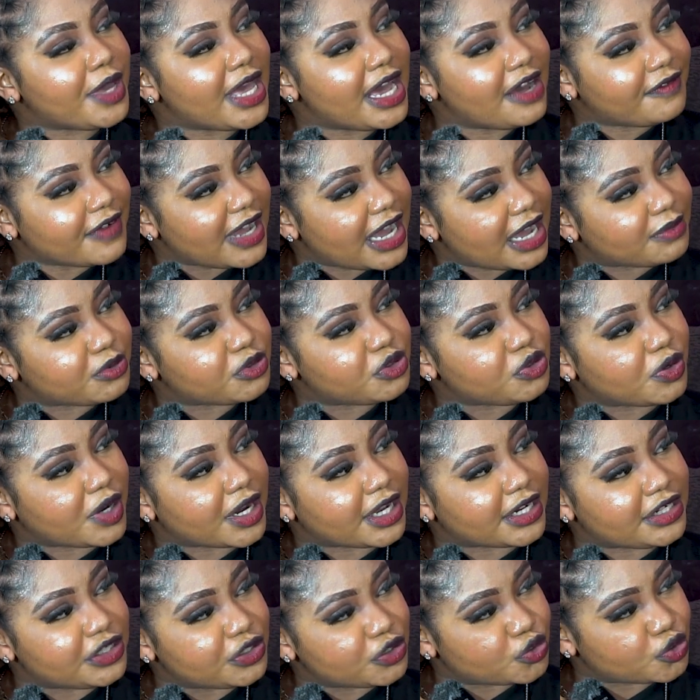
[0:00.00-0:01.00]
have apps you
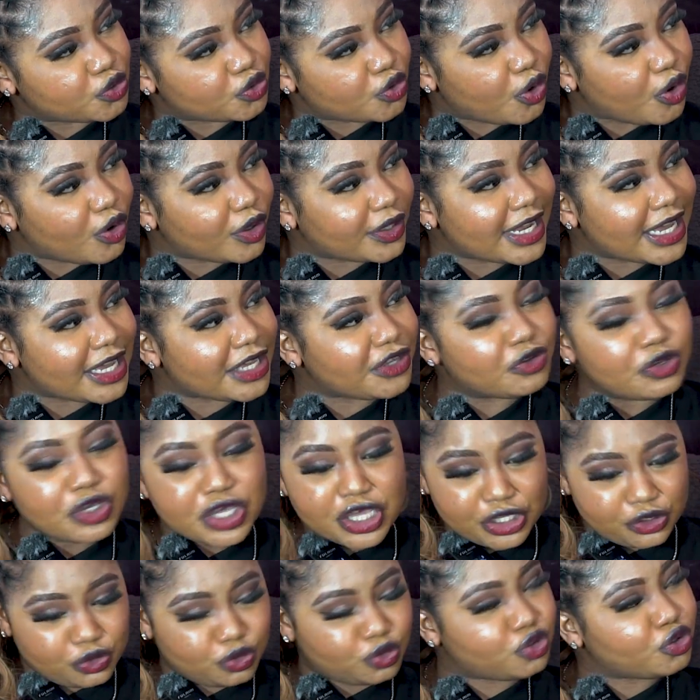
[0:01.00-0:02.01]
can install that it
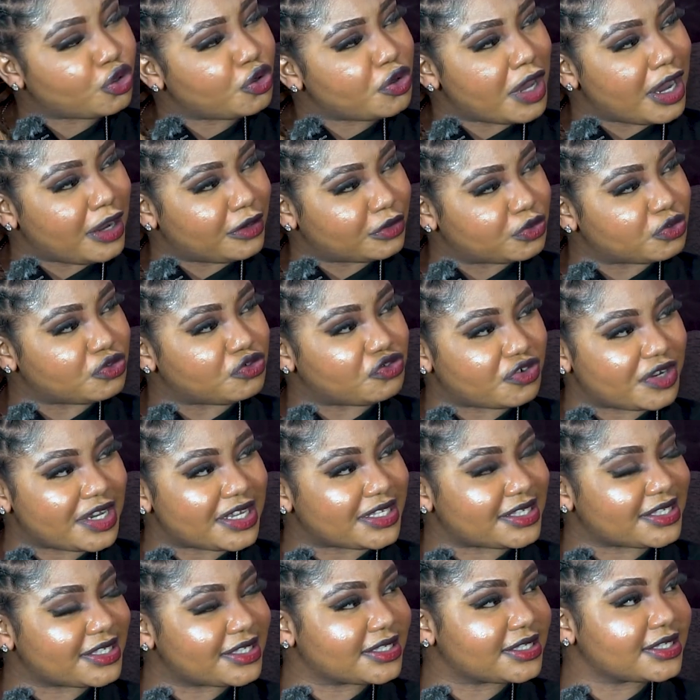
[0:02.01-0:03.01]
will show you how to
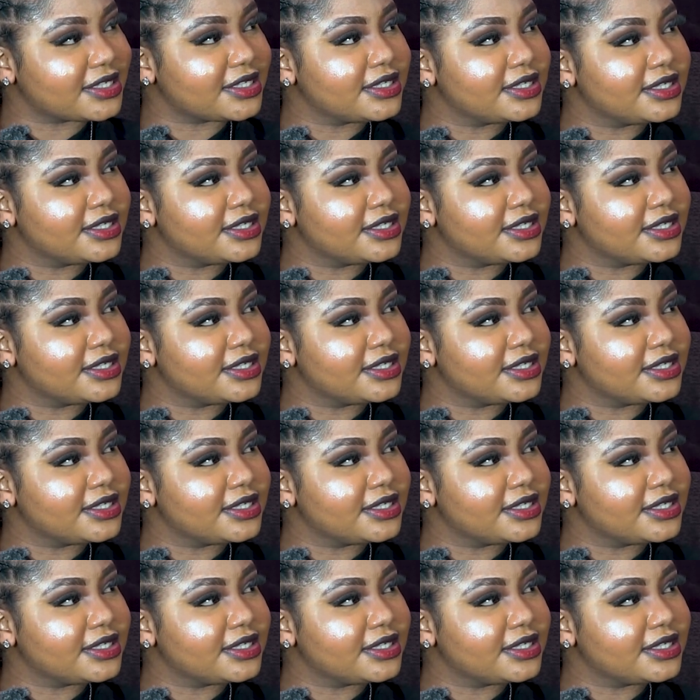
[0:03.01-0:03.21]
dress.